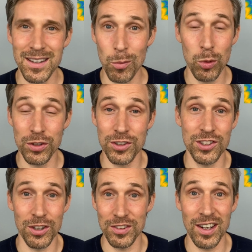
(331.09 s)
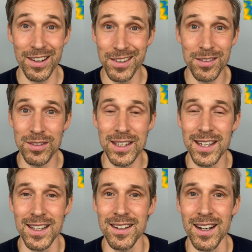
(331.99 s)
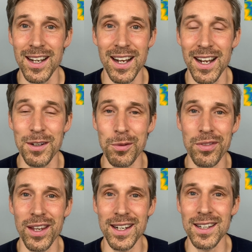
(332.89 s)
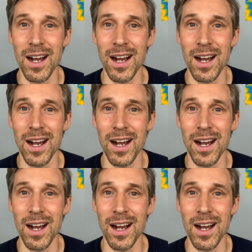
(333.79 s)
We're just not tired of it yet, I don't think.